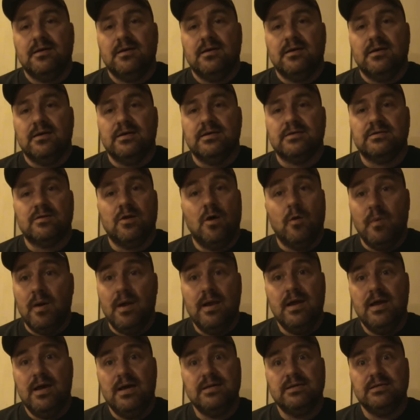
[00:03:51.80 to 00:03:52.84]
is nobody
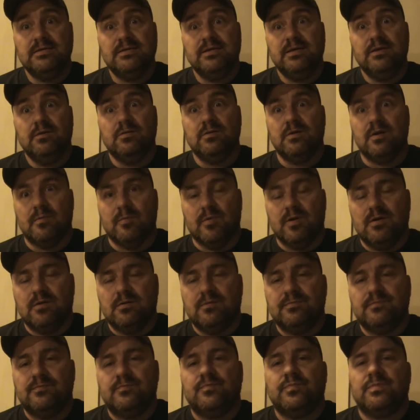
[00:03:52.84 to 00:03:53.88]
has a serial number.
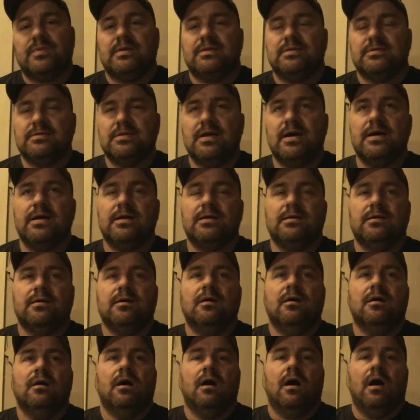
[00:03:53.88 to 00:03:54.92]
It's like,
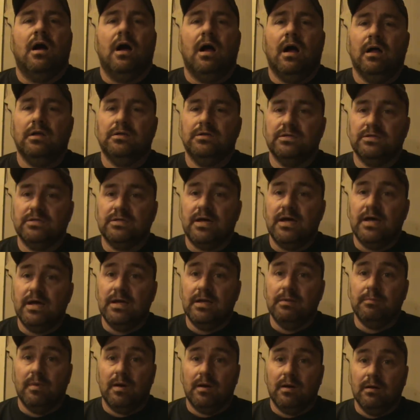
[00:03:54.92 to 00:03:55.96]
I just
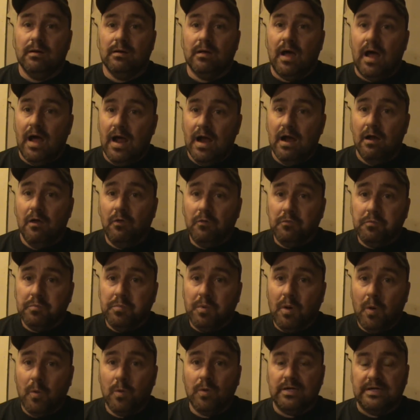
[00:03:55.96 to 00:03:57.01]
had my house
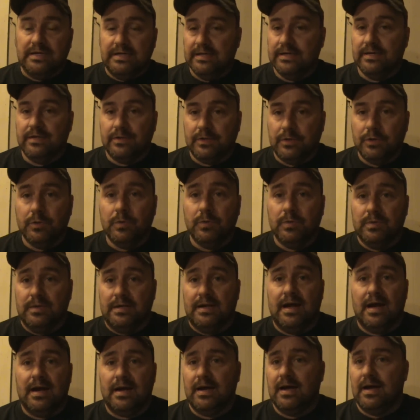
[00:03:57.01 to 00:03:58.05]
broken into and
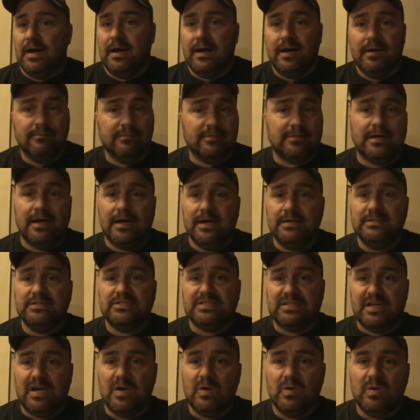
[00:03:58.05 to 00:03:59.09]
I got everything
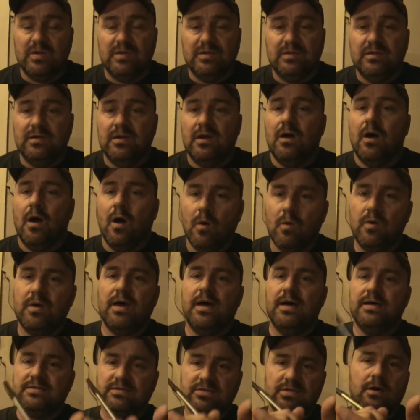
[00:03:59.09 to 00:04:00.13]
stolen.
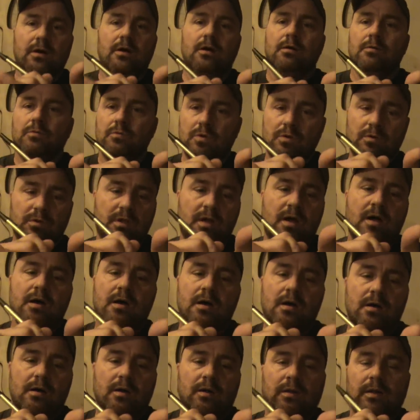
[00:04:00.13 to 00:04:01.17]
Okay, sir.
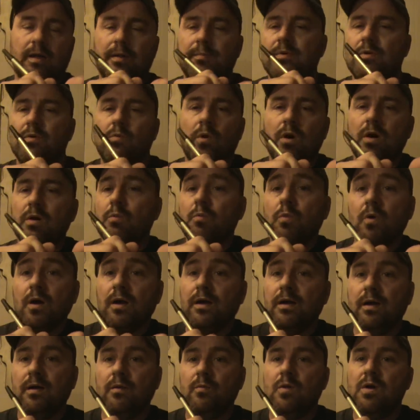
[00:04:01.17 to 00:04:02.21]
Well, what
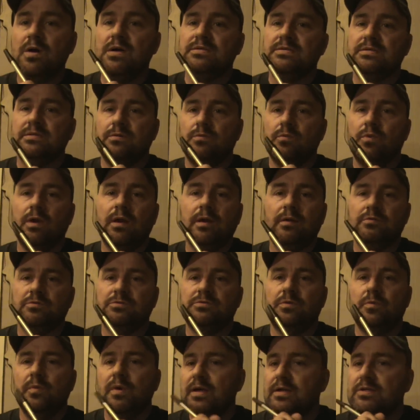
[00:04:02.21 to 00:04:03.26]
gun was it? Well, it was
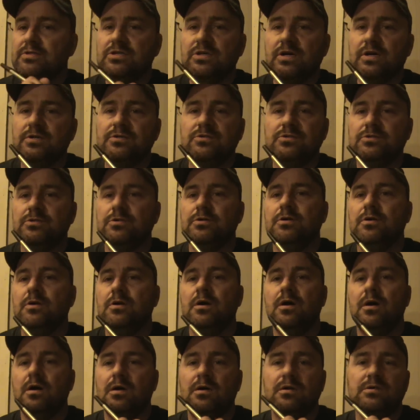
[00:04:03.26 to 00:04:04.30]
a
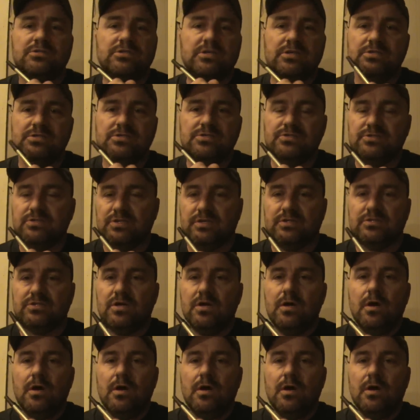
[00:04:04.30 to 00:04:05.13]
Winchester, such and such.